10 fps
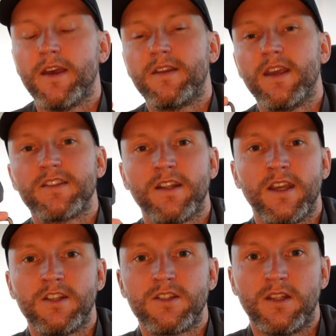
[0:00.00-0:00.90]
It takes an
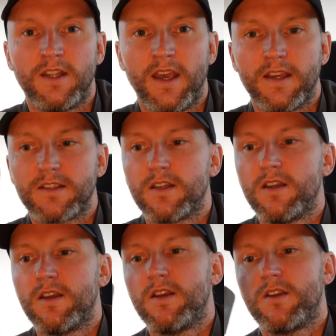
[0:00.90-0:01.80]
age to text.
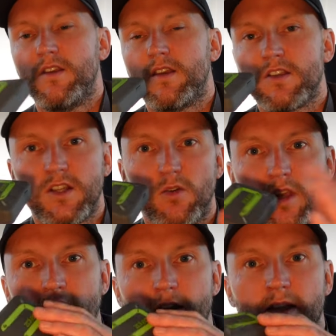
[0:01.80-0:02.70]
You can still get